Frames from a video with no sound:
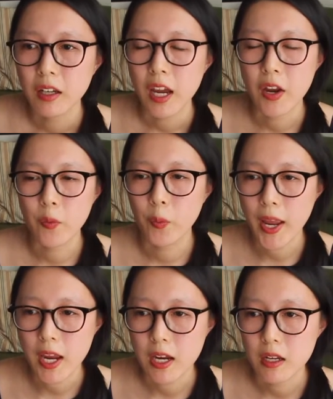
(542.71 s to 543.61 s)
and
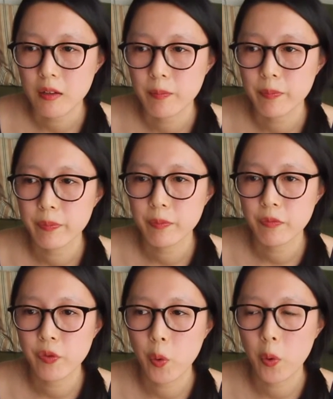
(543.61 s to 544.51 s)
wait
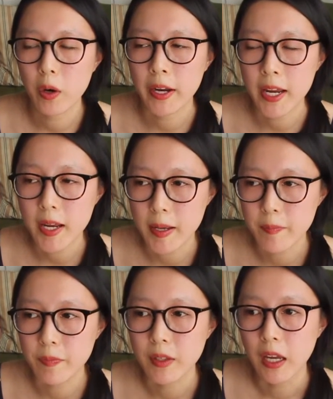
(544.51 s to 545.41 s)
for
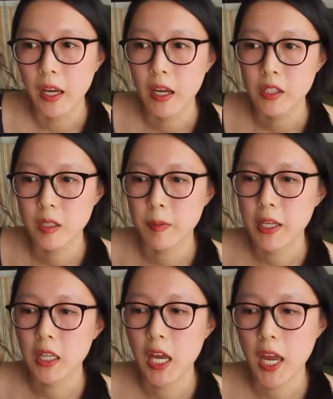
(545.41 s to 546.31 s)
him to be
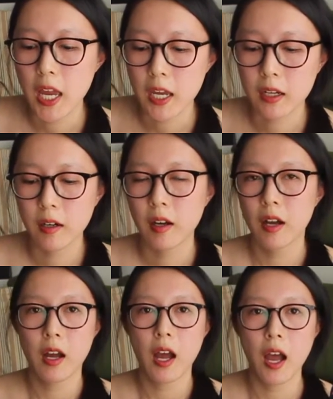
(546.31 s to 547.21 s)
like,
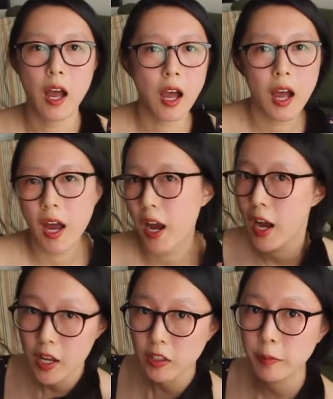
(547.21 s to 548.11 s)

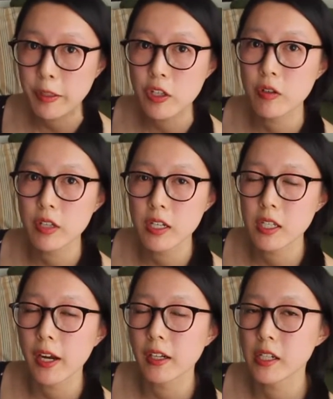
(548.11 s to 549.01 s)
it's been you the
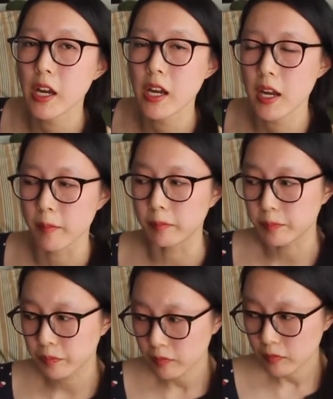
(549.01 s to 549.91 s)
entire time.
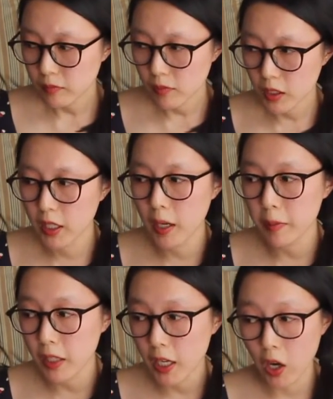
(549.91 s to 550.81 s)
And I
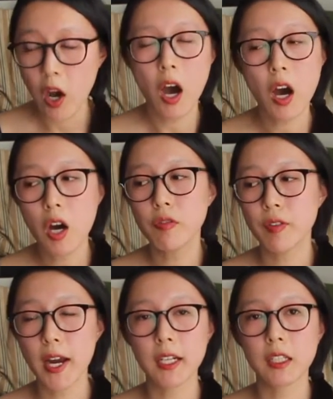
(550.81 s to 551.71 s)
was like, oh,
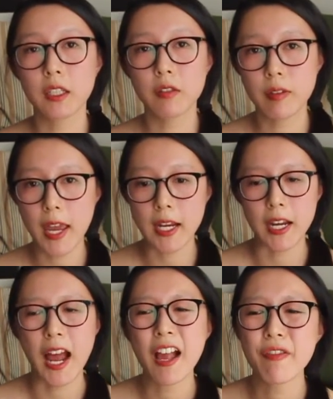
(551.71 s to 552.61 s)
finally you get
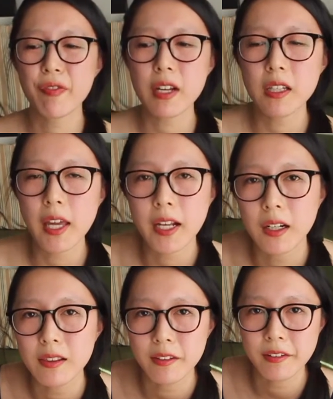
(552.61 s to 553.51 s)
it. I feel like
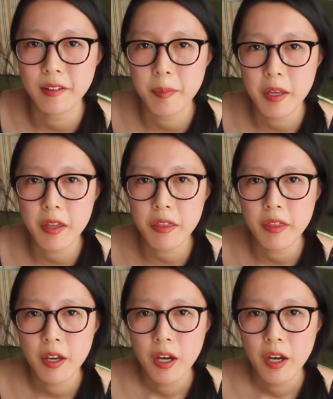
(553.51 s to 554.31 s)
Elizabeth